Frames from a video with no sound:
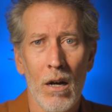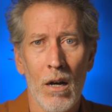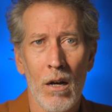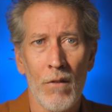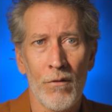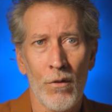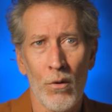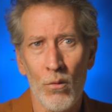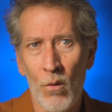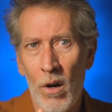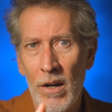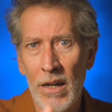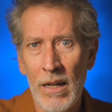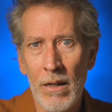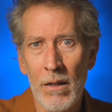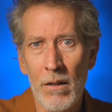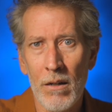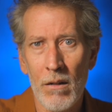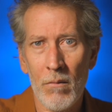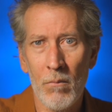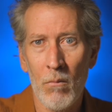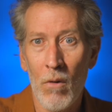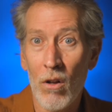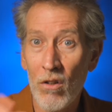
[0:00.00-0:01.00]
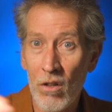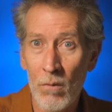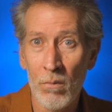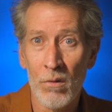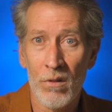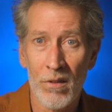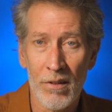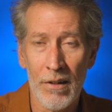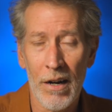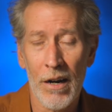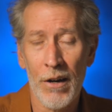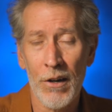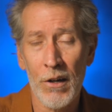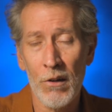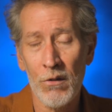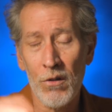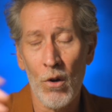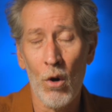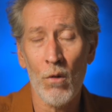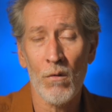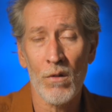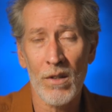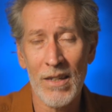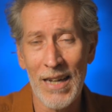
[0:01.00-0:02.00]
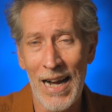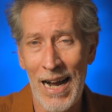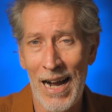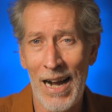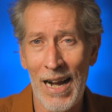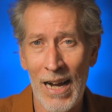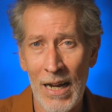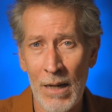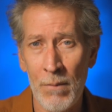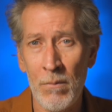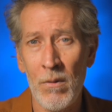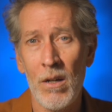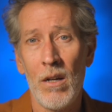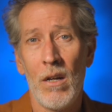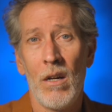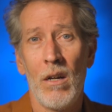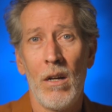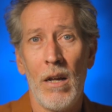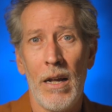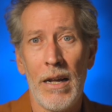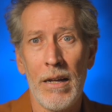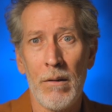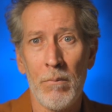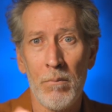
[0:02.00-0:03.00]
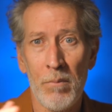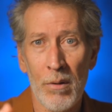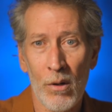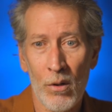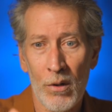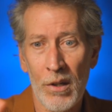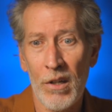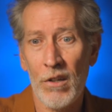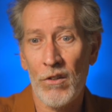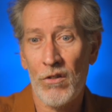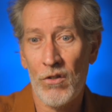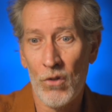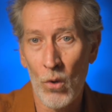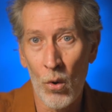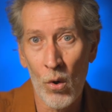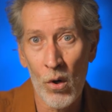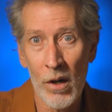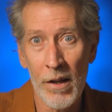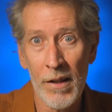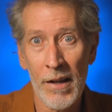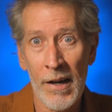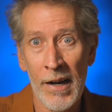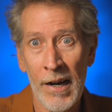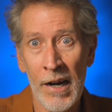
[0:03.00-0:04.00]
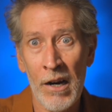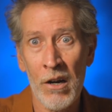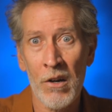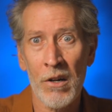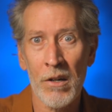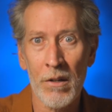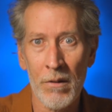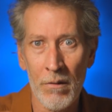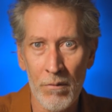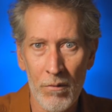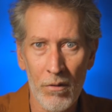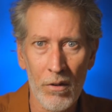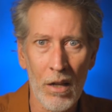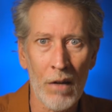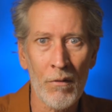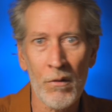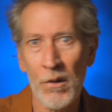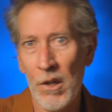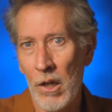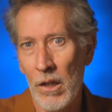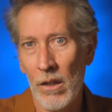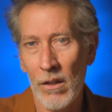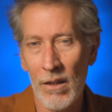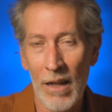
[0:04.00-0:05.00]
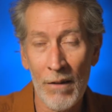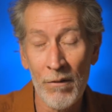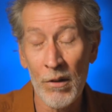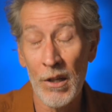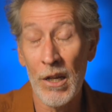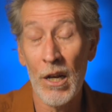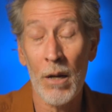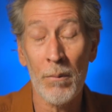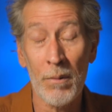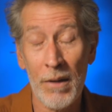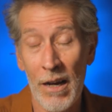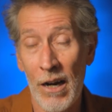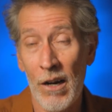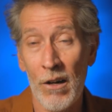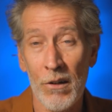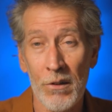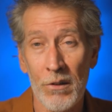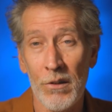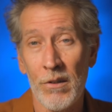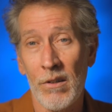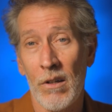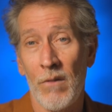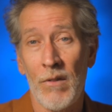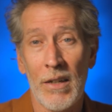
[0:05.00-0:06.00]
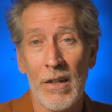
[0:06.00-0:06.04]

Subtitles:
for running multiple scenarios over time and building a story there and leveling up characters, stuff